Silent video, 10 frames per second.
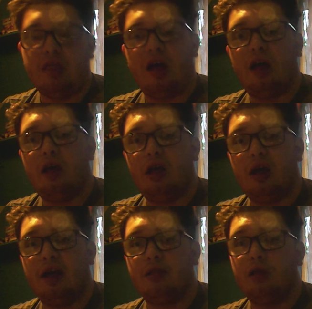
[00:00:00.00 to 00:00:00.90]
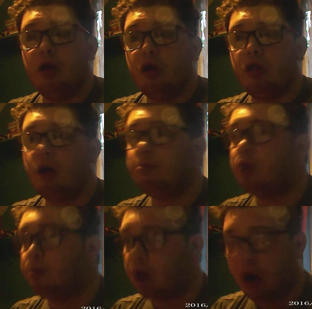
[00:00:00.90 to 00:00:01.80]
And sometimes I
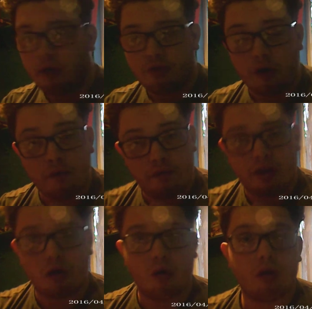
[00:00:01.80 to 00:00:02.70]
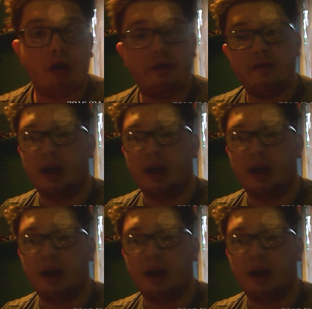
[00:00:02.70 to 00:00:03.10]
love doing physical stuff like